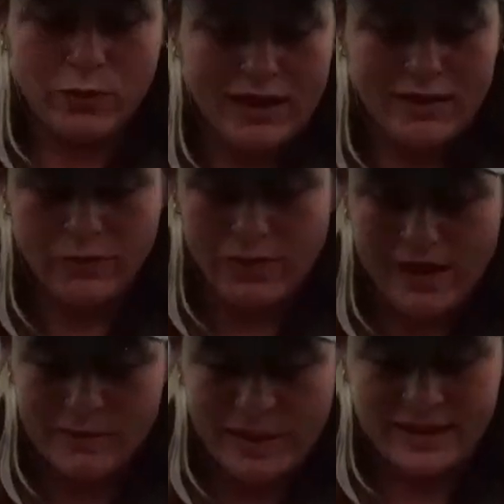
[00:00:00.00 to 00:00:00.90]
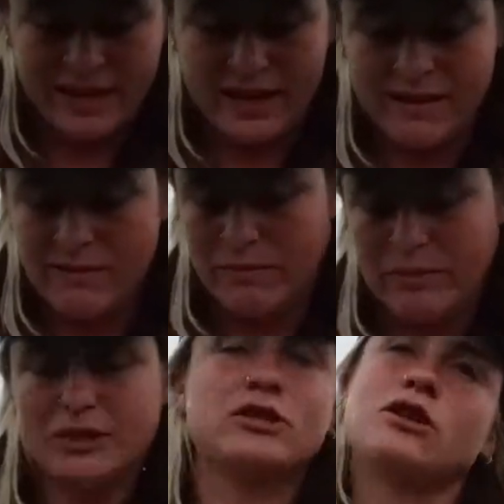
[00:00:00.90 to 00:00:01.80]
well, wild banding
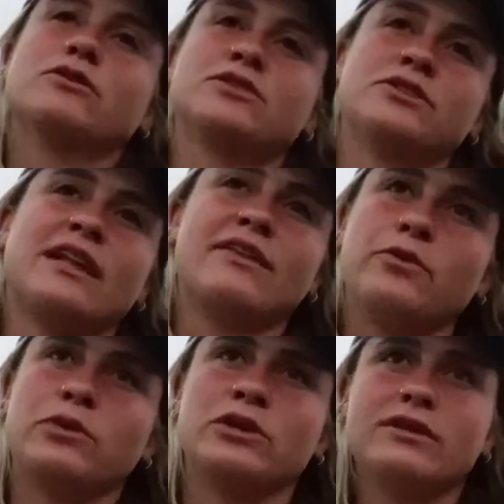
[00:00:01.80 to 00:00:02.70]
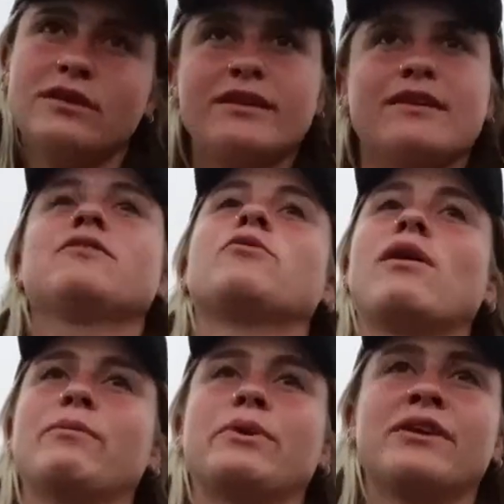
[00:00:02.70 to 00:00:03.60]
much closer than you would
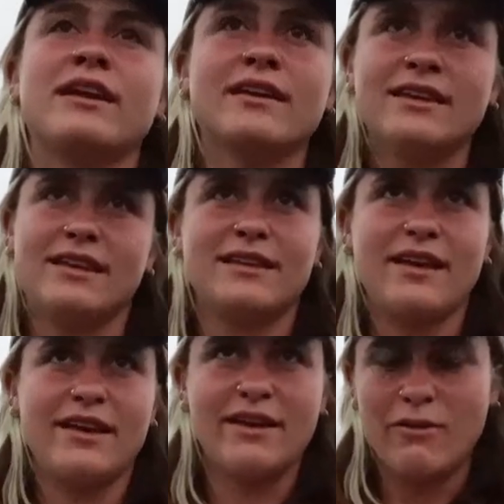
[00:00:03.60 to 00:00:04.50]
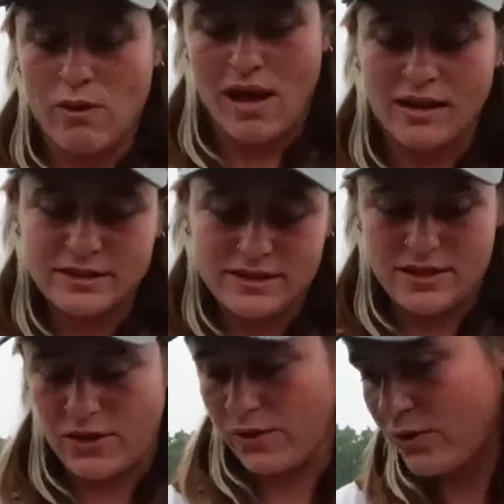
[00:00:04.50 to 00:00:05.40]
while birding in the wild.
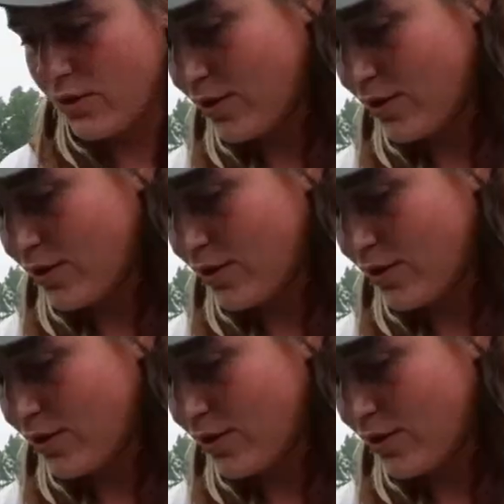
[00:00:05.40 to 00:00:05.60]
So,